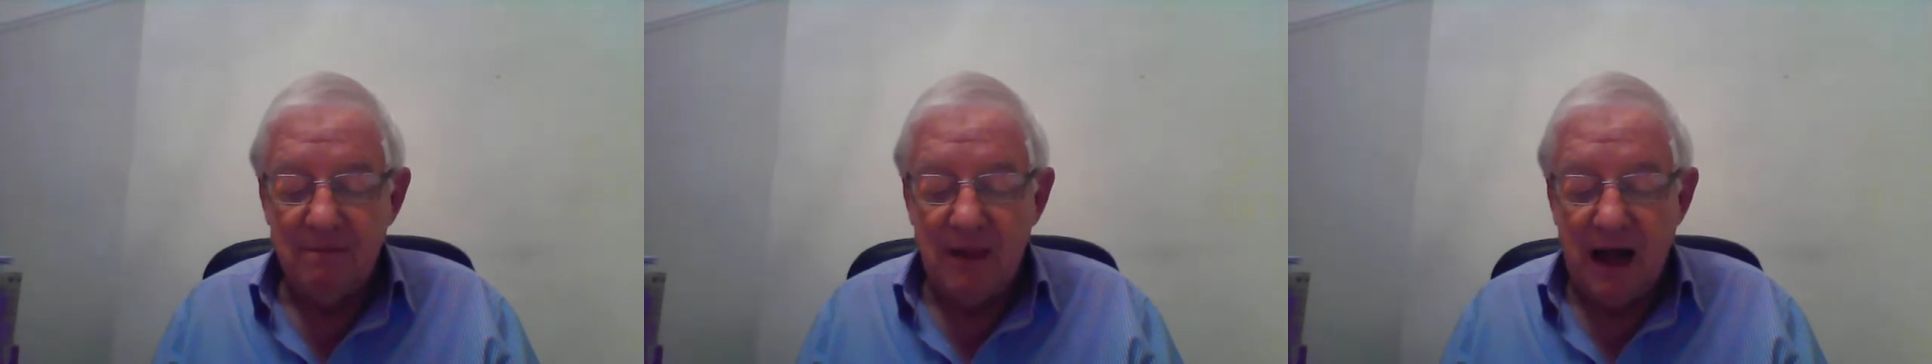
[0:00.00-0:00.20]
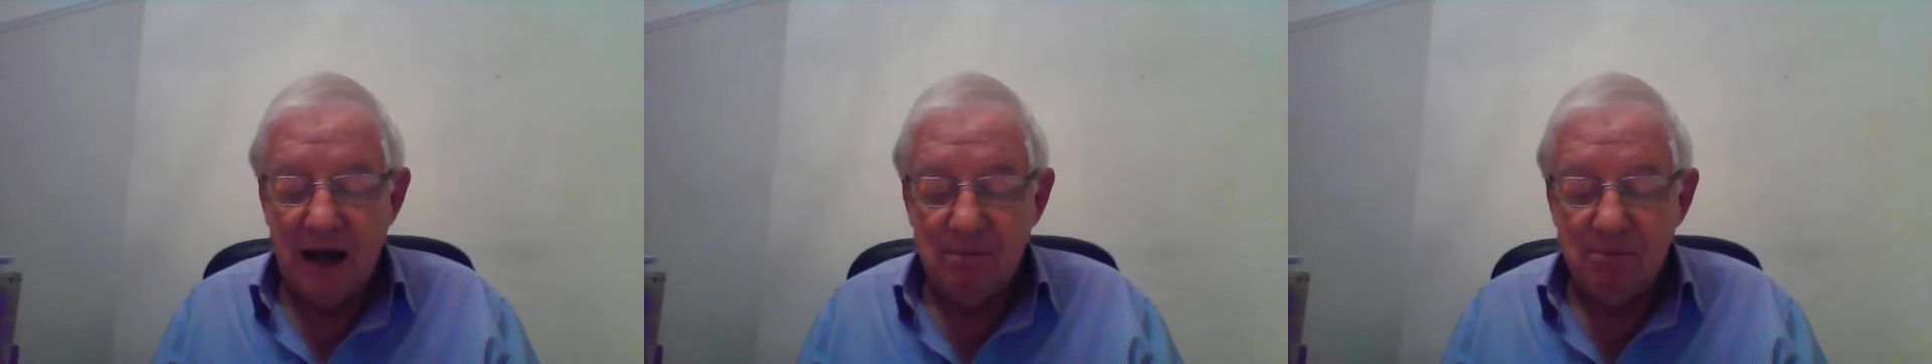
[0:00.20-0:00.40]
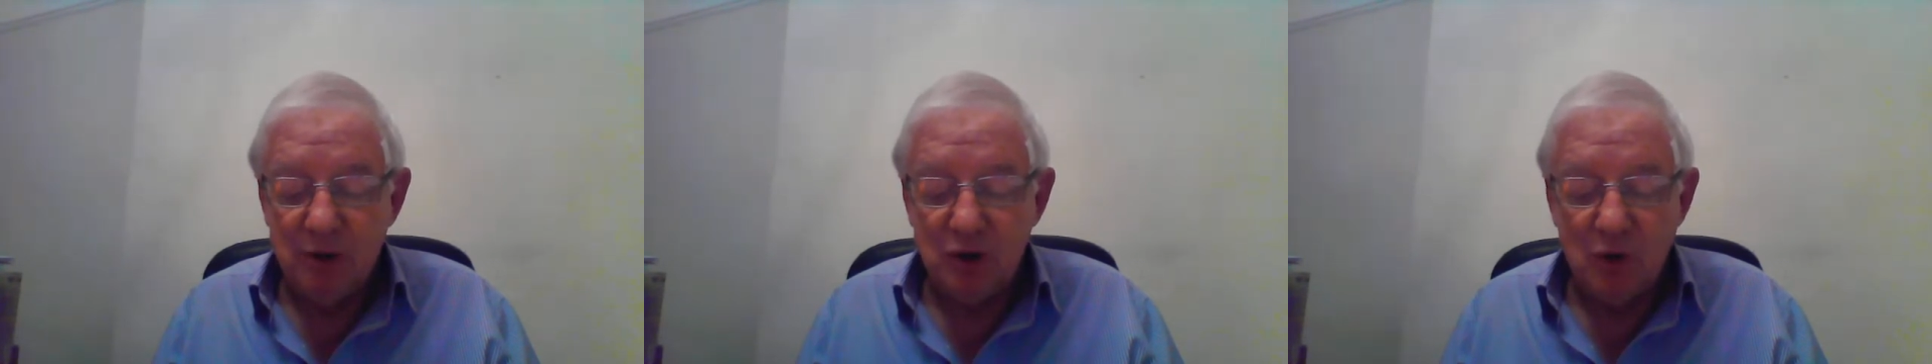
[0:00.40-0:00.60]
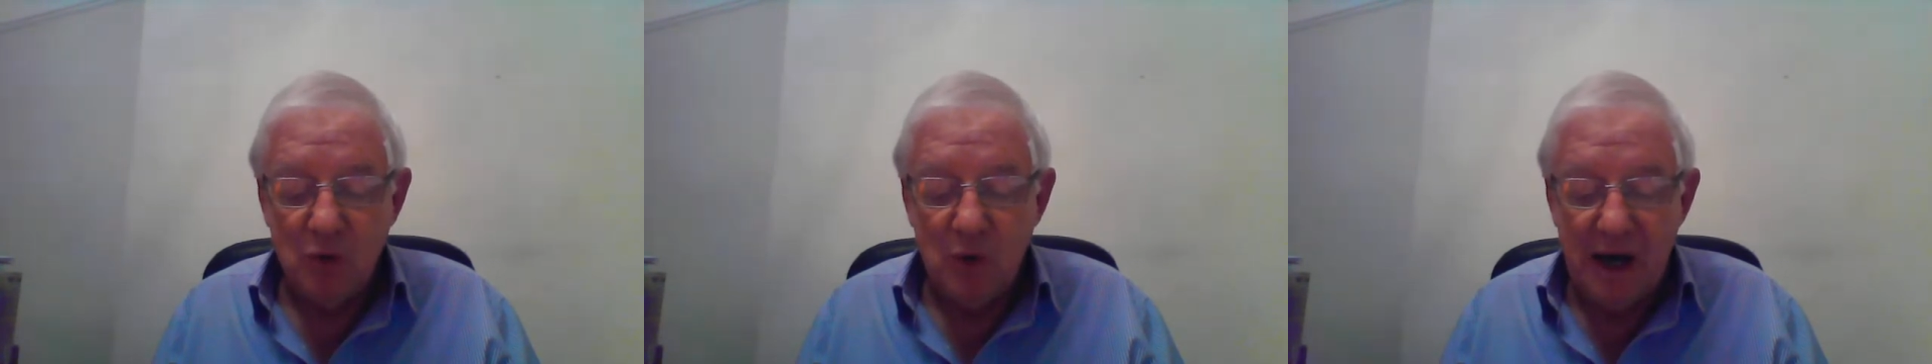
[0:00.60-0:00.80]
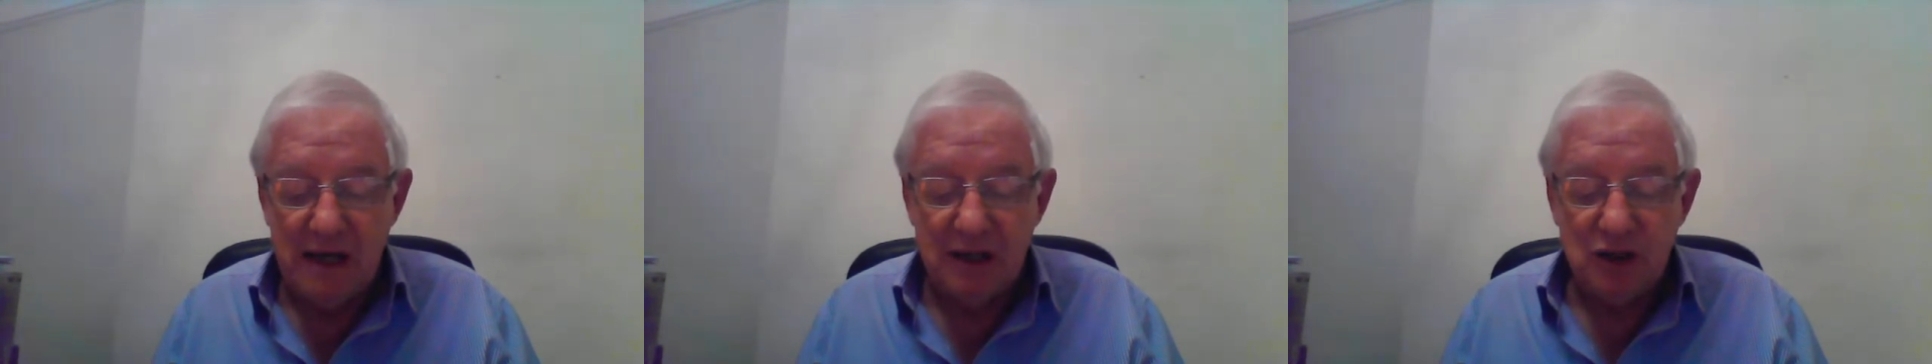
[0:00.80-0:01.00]
I put
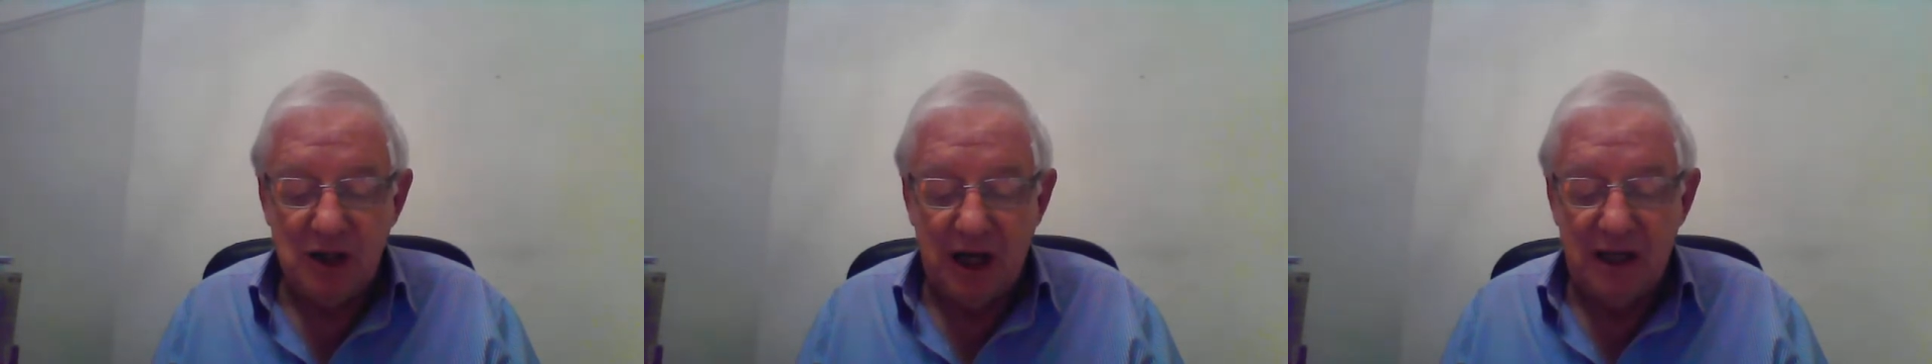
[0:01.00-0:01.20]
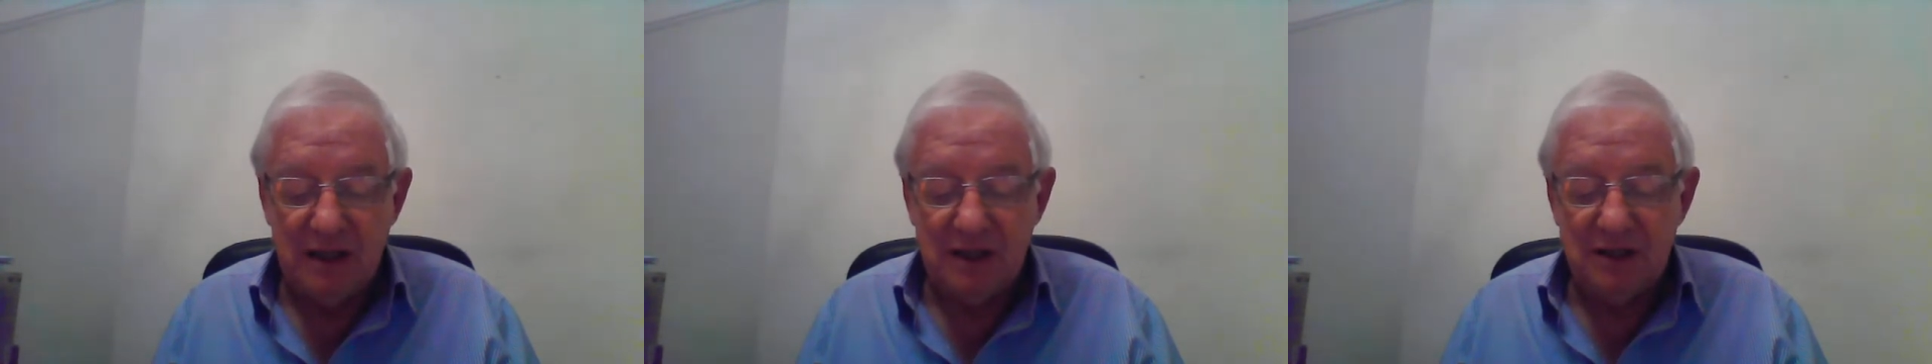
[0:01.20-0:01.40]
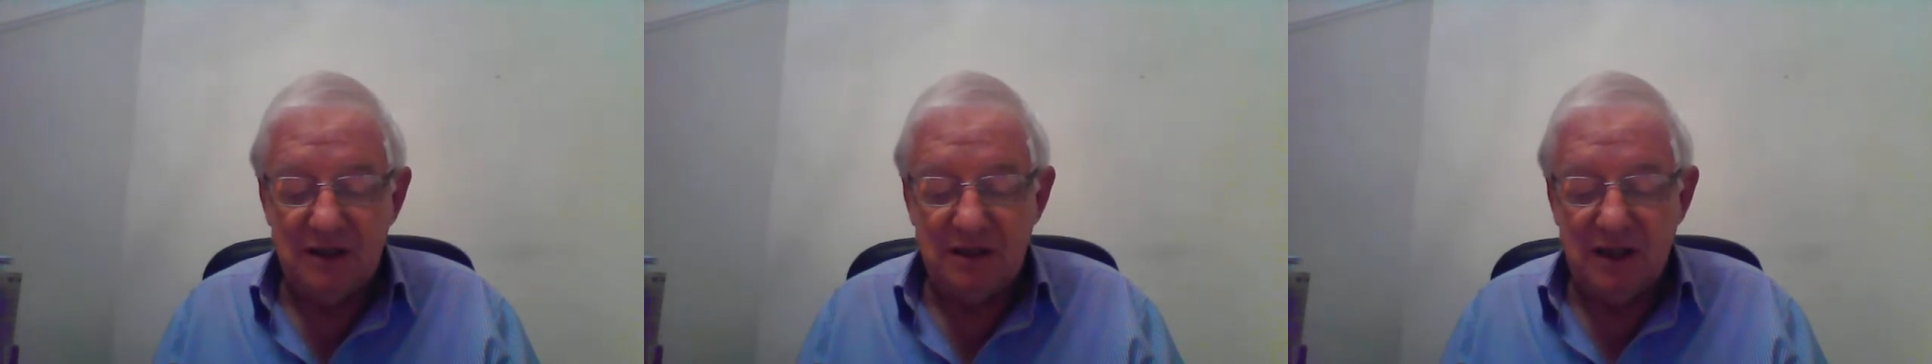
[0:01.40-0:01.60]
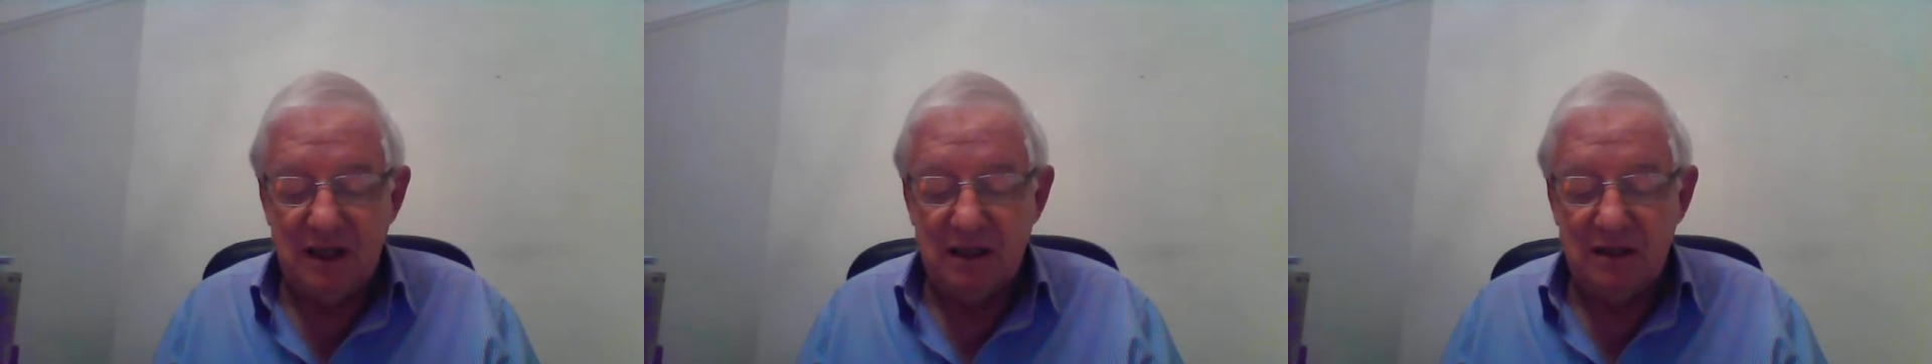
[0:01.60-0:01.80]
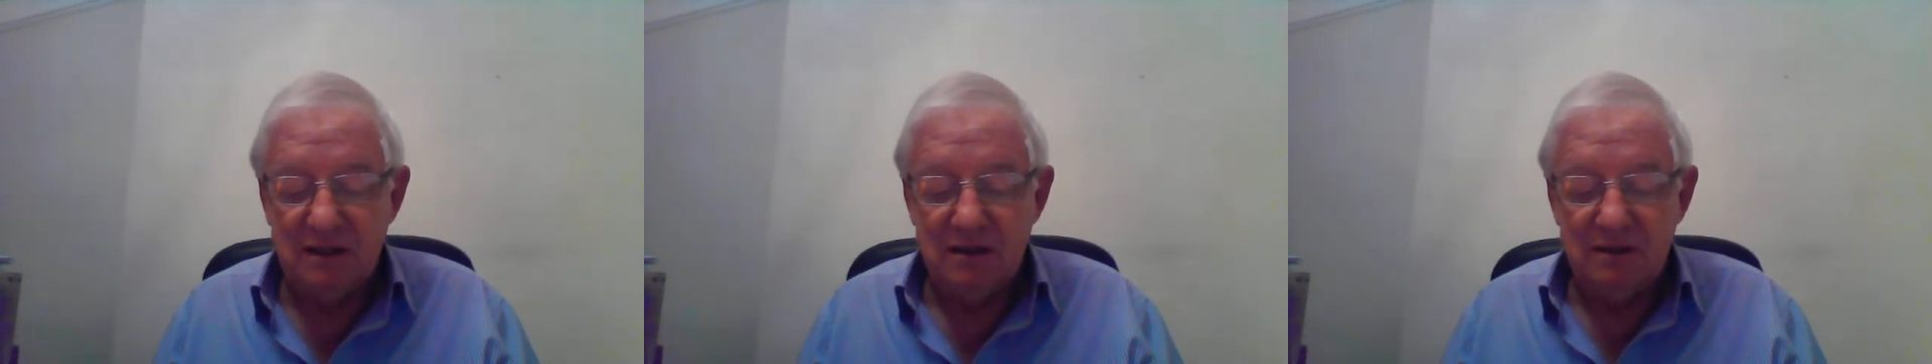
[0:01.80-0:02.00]
away childish things.